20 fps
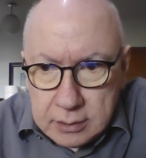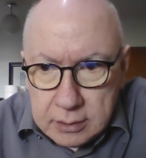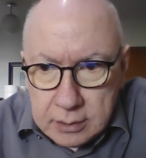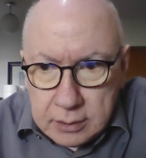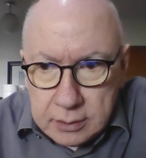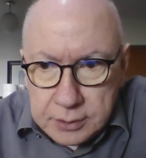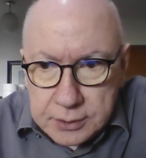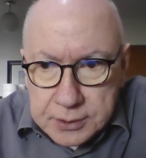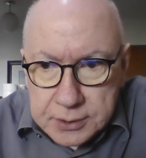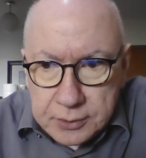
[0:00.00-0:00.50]

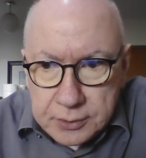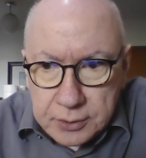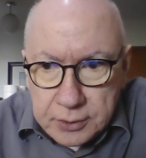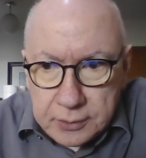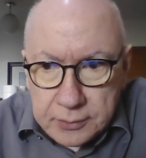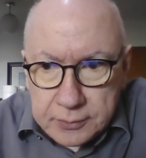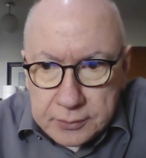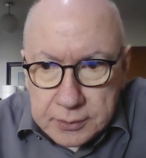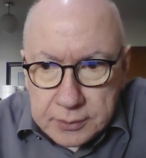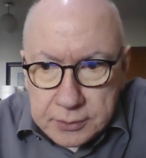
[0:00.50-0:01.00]
I'm just going
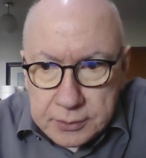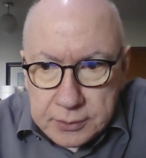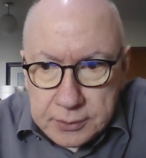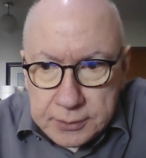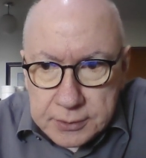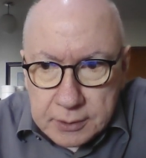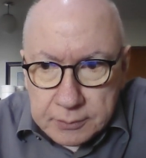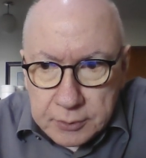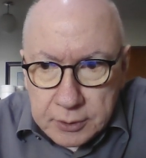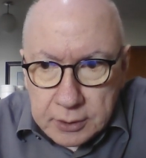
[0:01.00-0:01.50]
to do
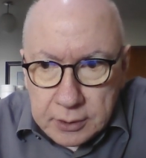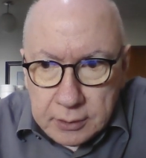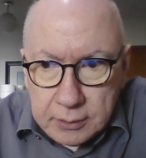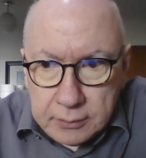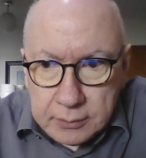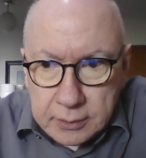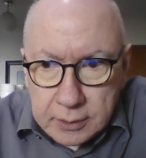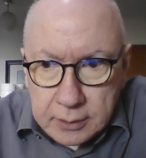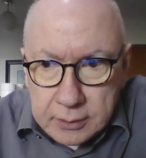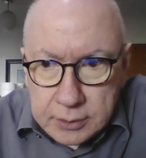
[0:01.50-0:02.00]
something here.
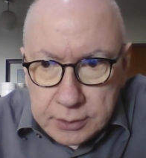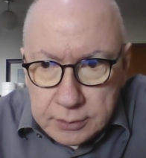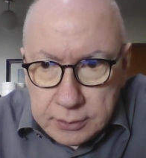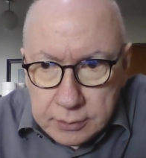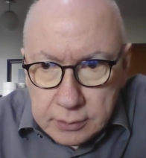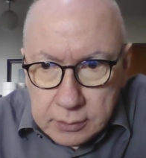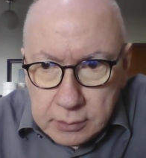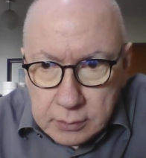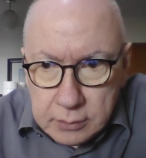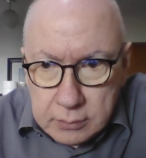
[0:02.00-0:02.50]
Hold
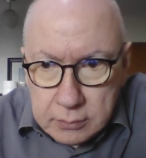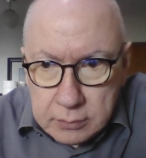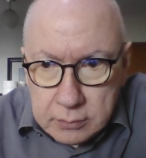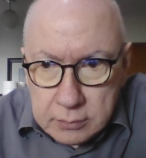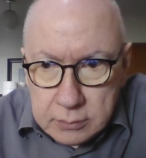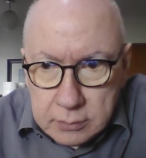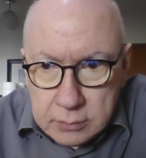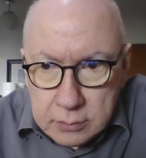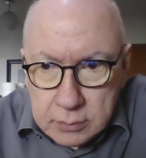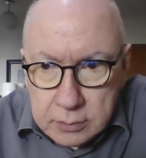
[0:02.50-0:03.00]

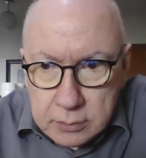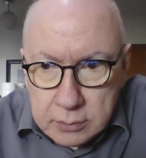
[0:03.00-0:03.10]
on.